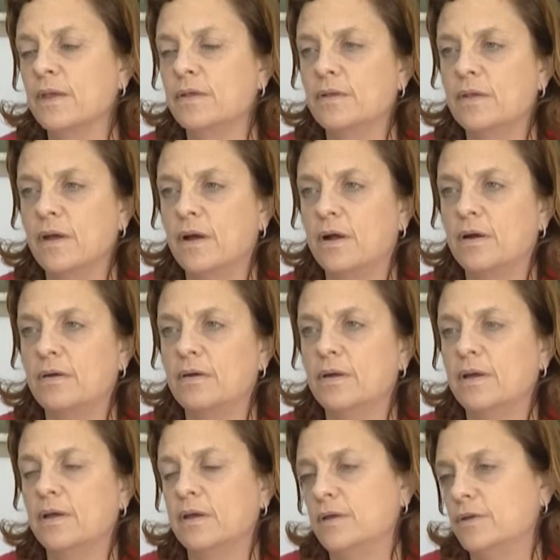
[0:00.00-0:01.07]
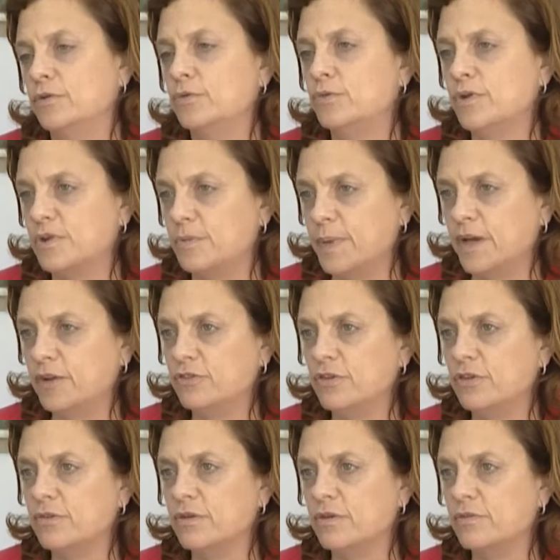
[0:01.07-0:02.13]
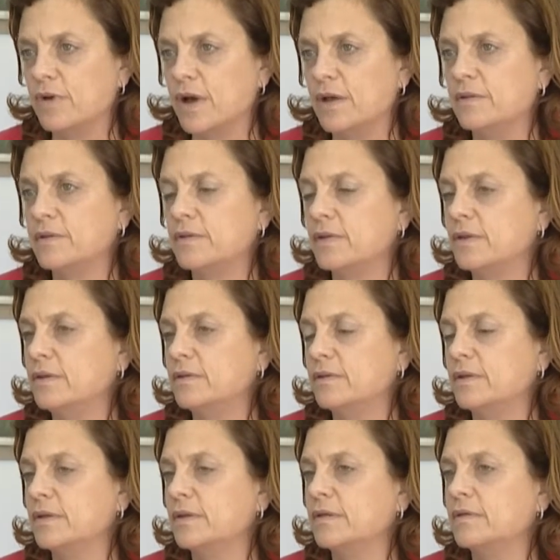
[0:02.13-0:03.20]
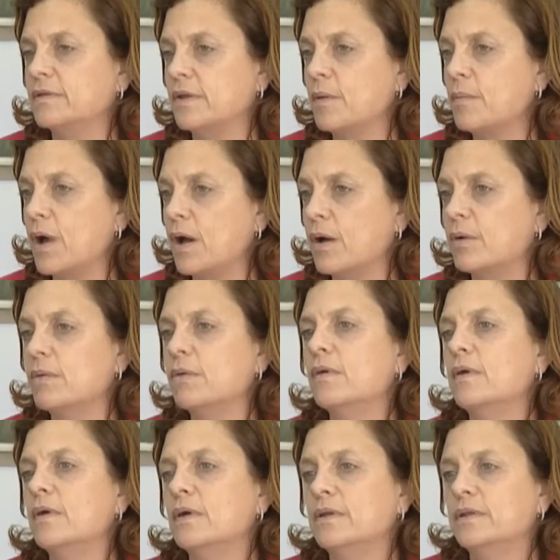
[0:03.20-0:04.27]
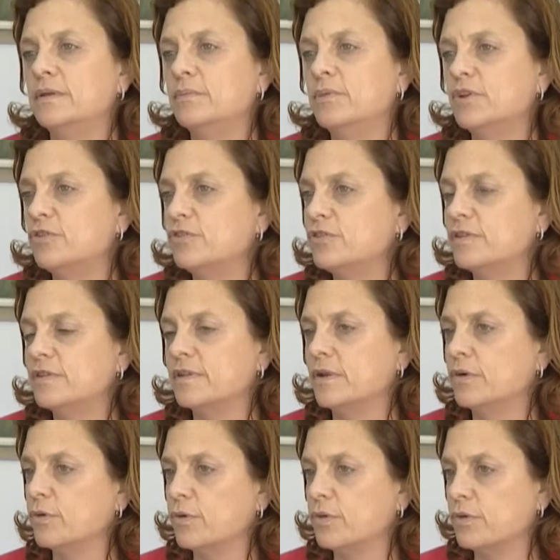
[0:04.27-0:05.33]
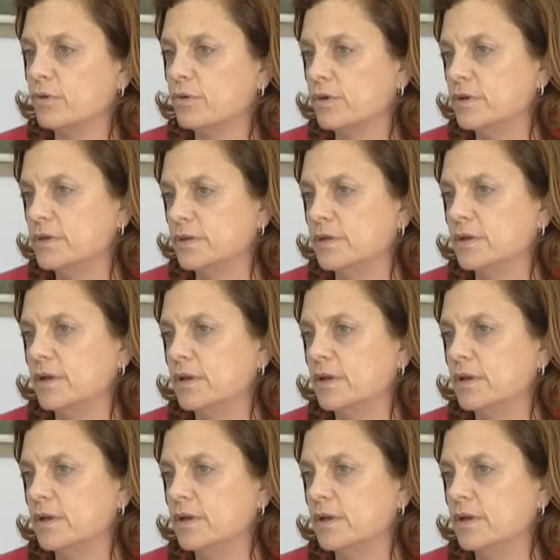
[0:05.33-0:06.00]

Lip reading: they are to respect children's rights, it somehow diminishes their authority.